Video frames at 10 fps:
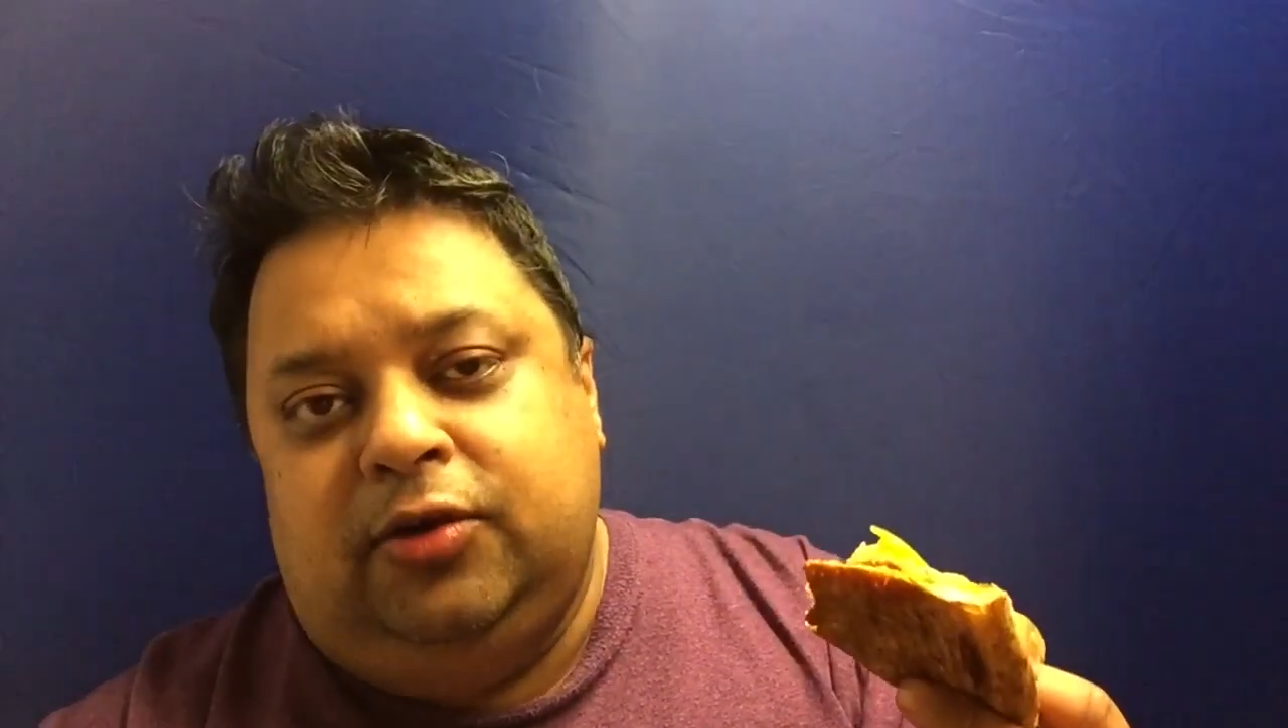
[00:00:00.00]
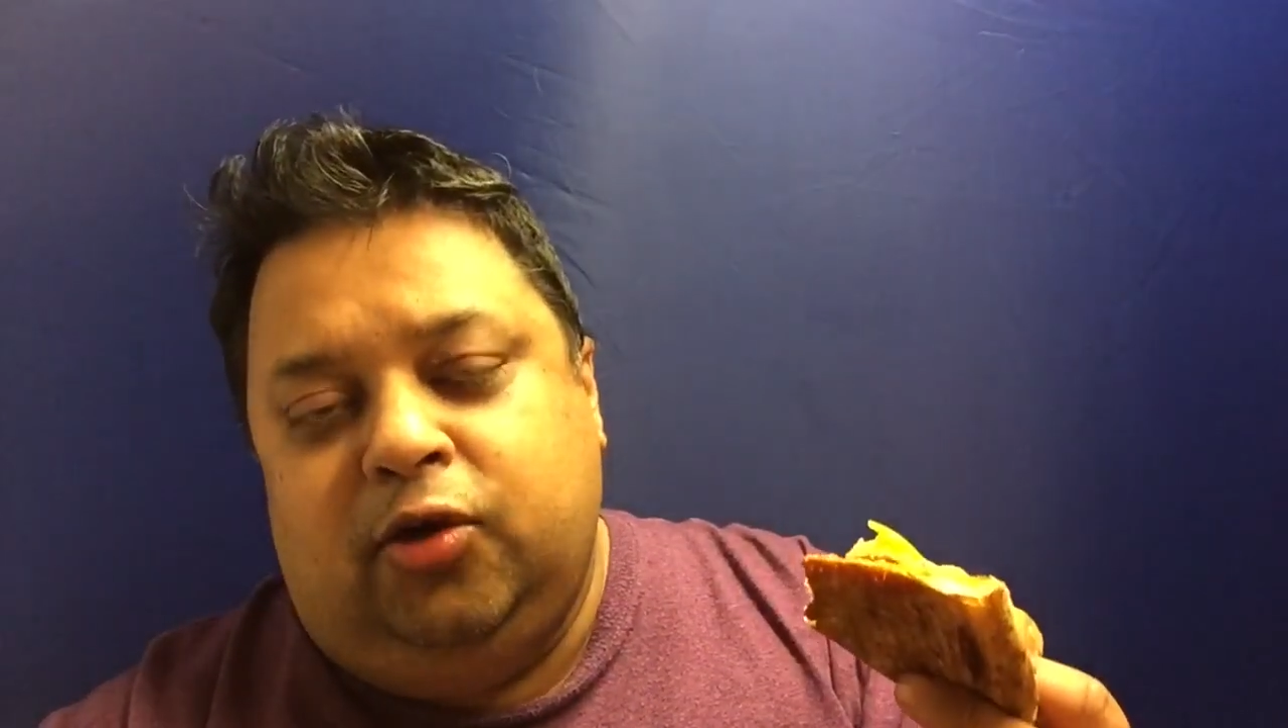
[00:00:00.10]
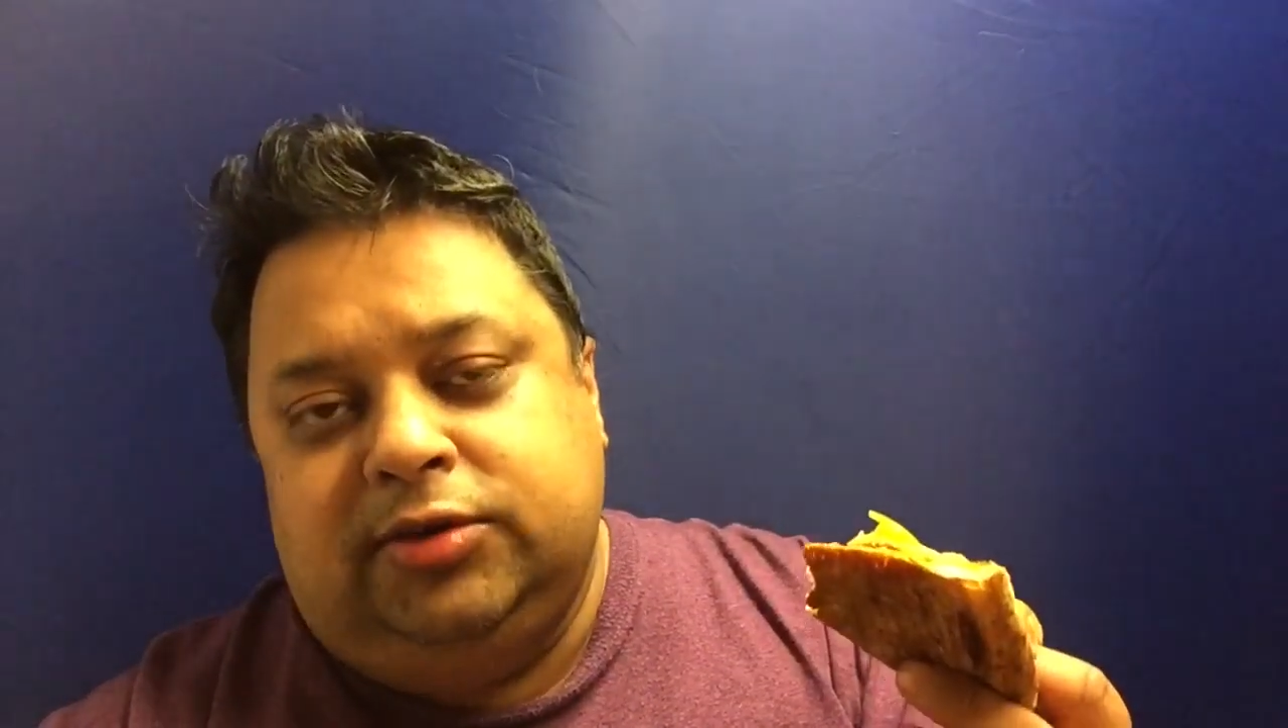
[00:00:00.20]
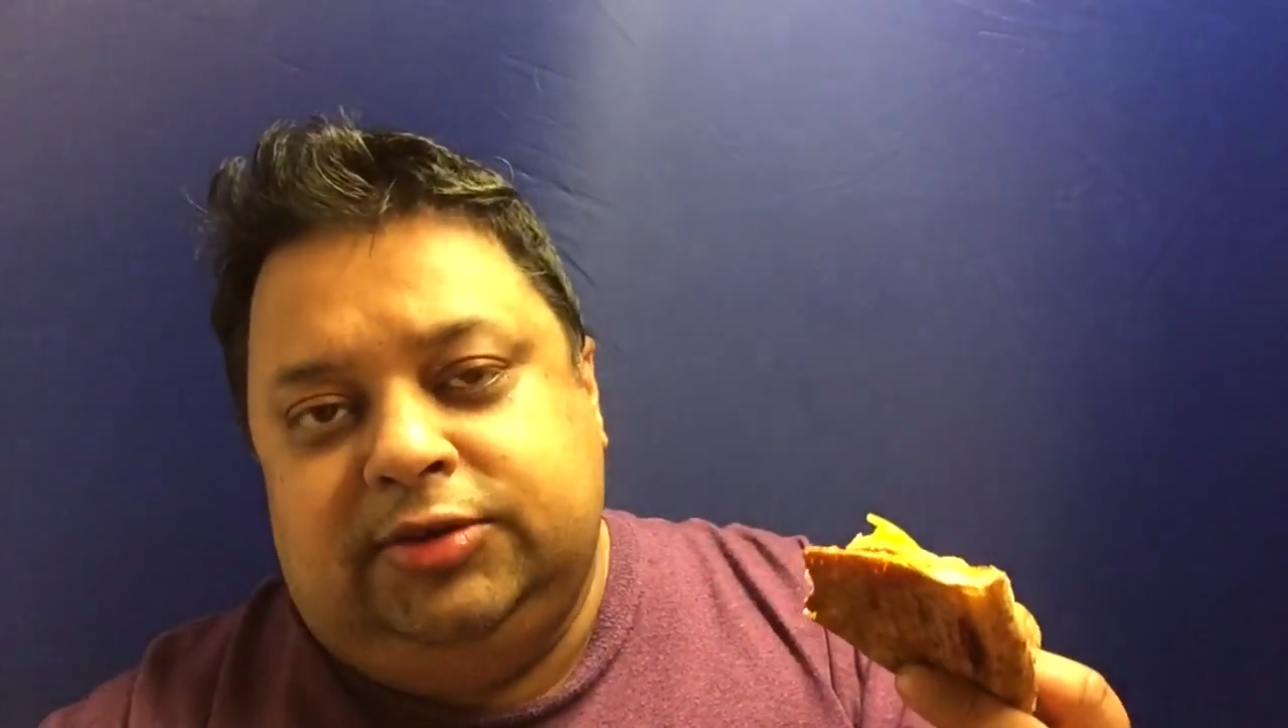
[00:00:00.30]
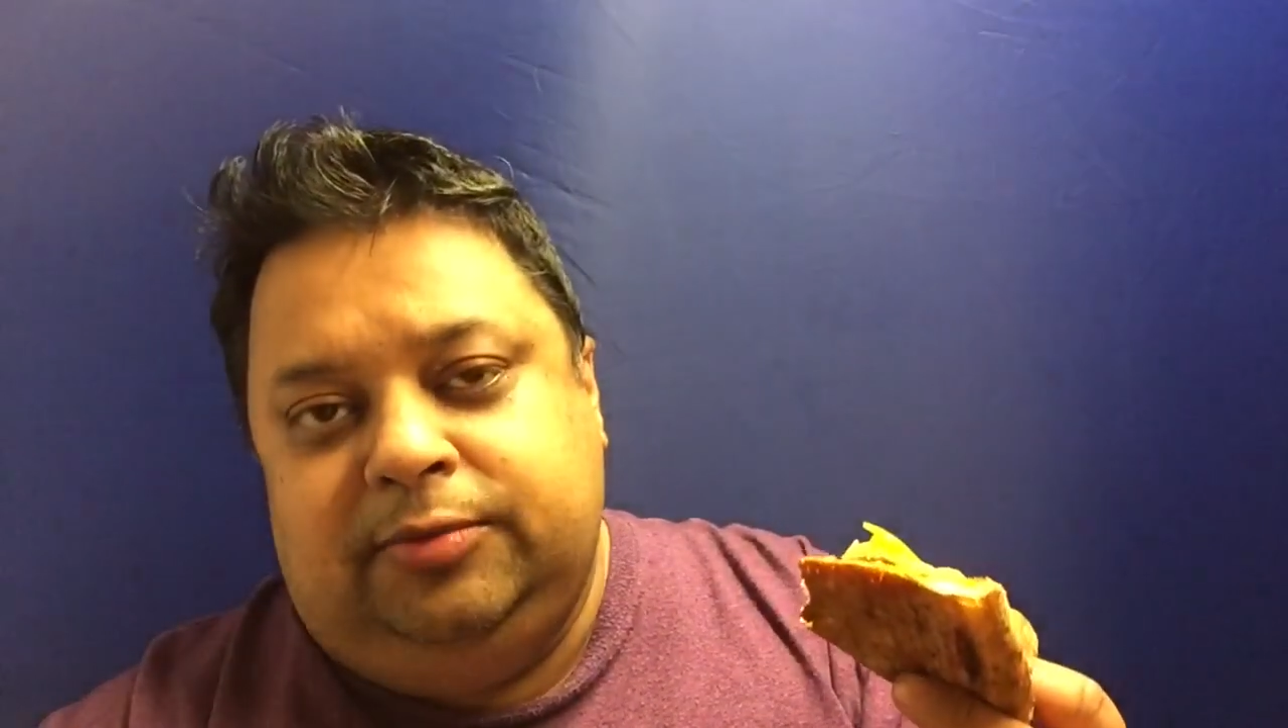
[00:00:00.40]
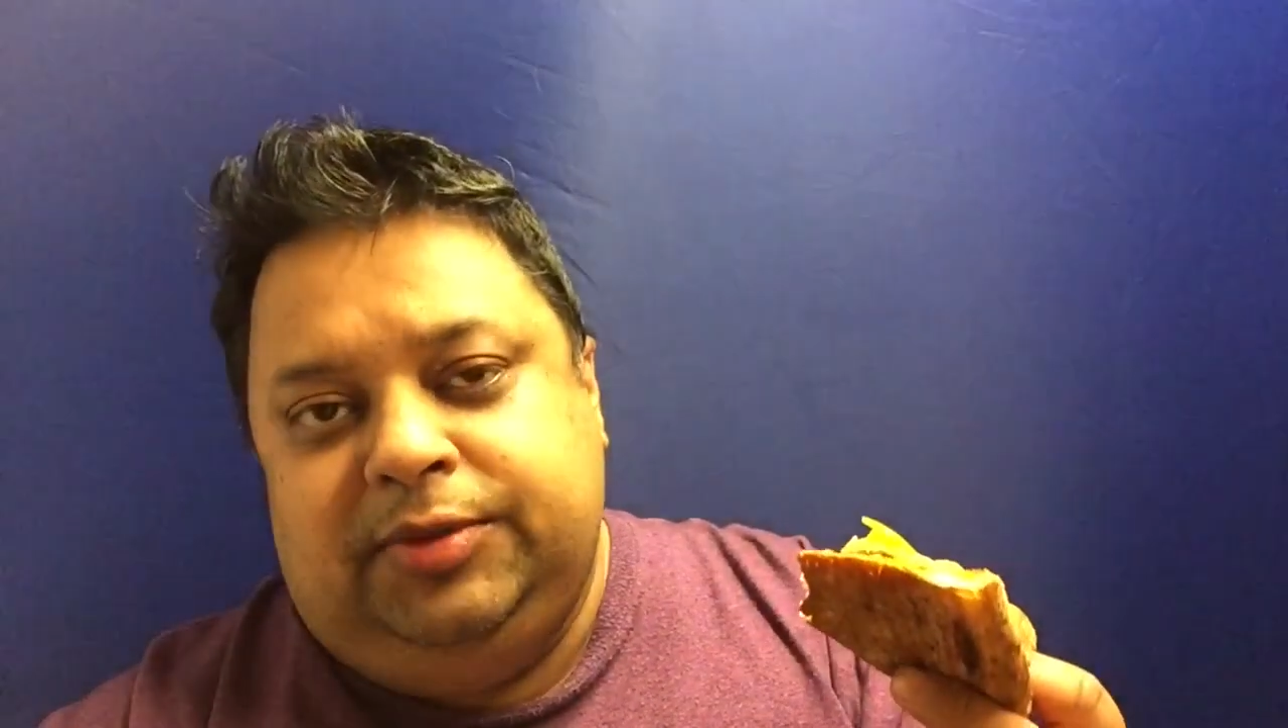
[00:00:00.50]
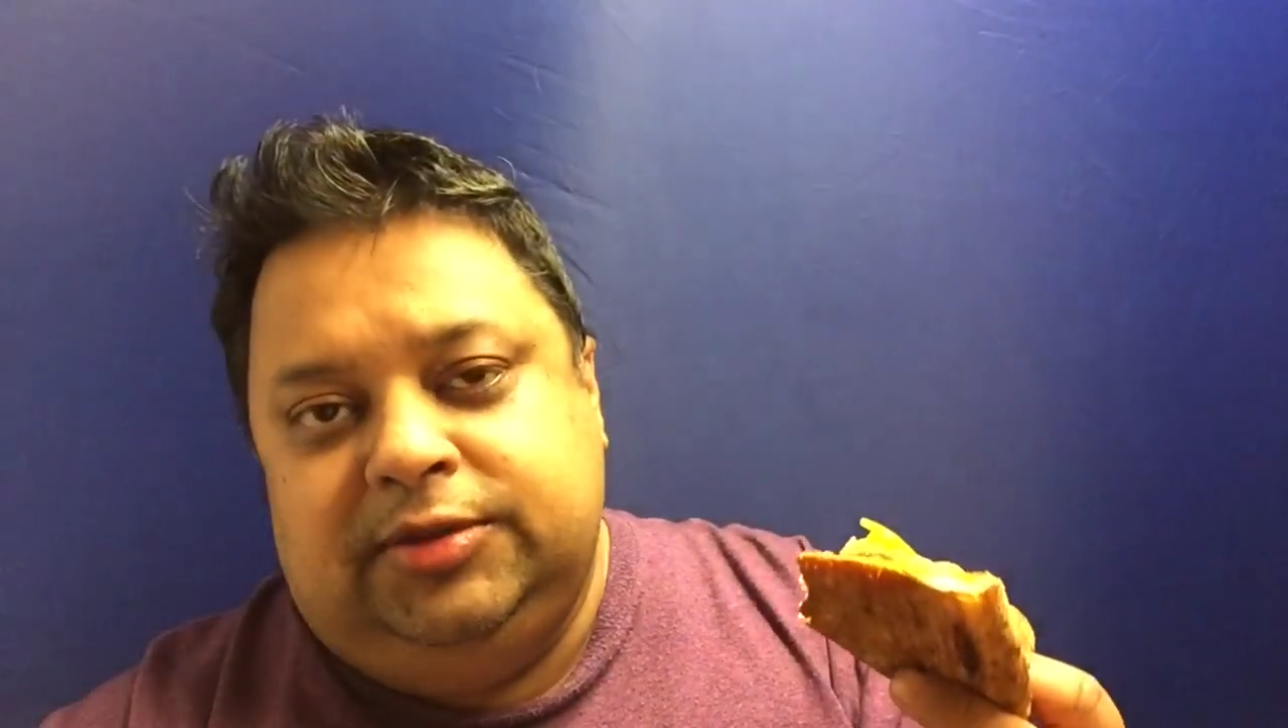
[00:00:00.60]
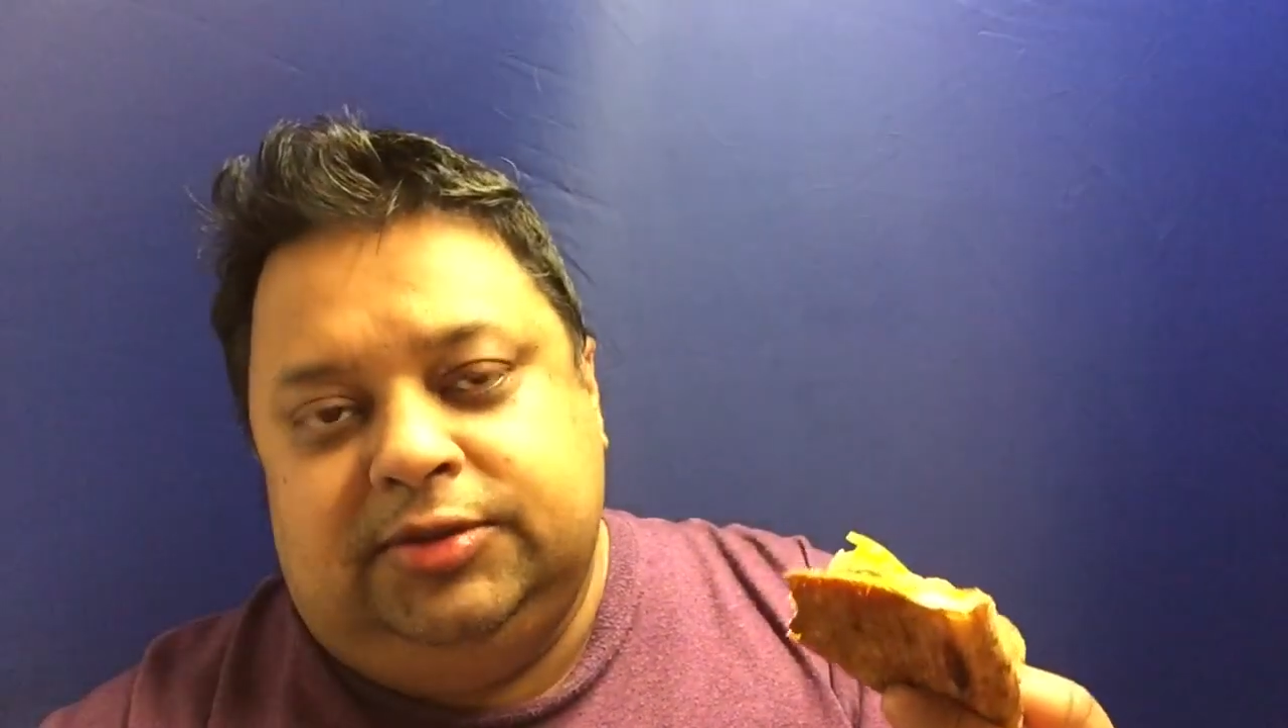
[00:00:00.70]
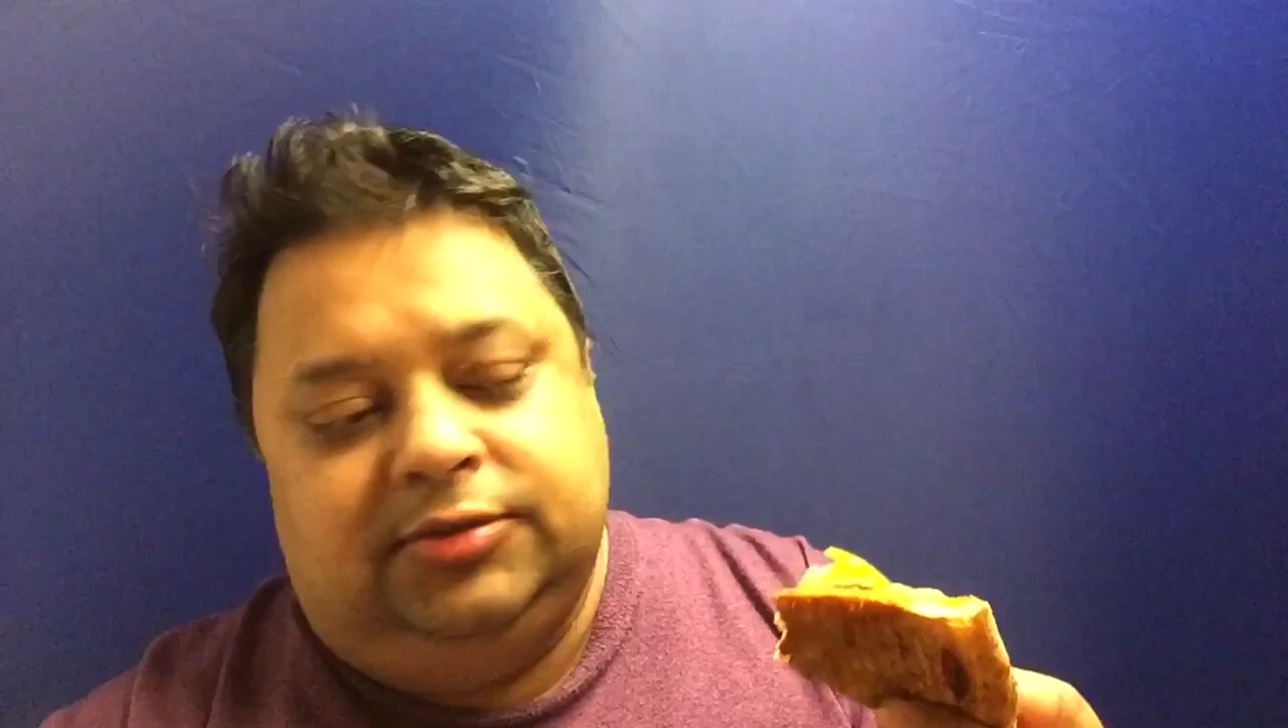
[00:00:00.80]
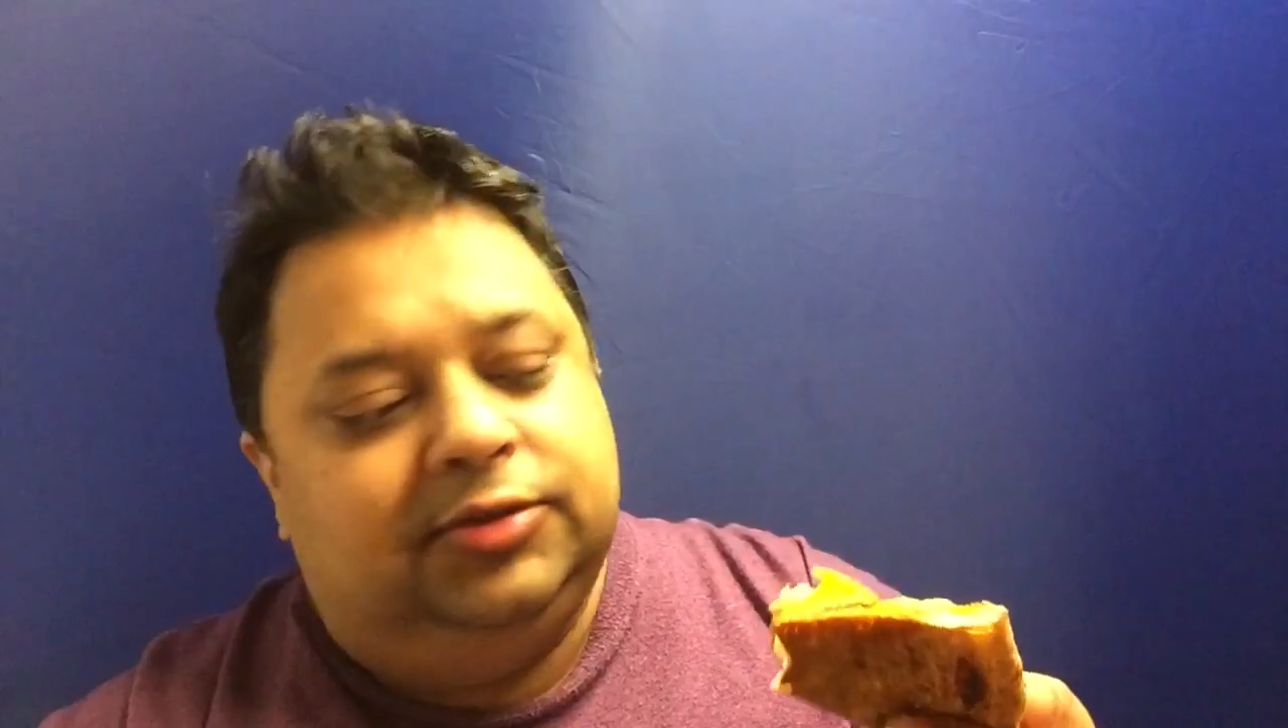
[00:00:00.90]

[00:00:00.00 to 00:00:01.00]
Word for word: New York City pizza.